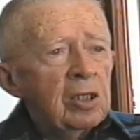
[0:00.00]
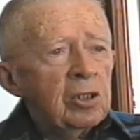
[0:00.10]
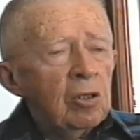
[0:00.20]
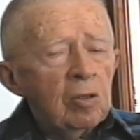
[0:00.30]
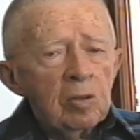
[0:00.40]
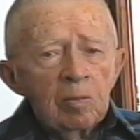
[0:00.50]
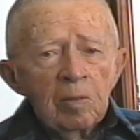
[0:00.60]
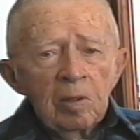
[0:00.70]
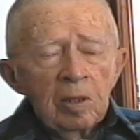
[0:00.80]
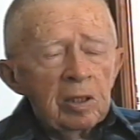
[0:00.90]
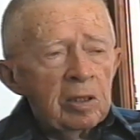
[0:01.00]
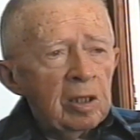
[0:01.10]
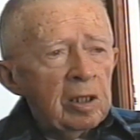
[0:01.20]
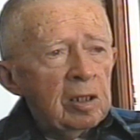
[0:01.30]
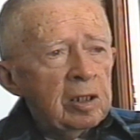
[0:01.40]
So
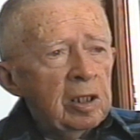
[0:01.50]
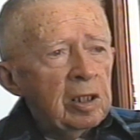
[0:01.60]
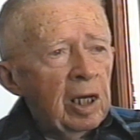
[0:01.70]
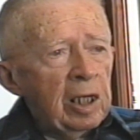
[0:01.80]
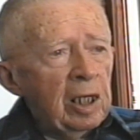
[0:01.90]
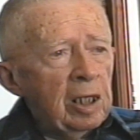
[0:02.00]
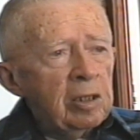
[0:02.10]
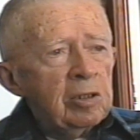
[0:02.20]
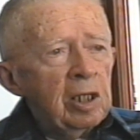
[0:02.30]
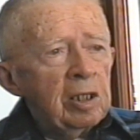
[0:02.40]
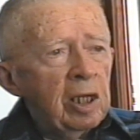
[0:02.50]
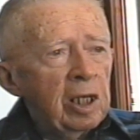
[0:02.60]
the little kid got in and, and,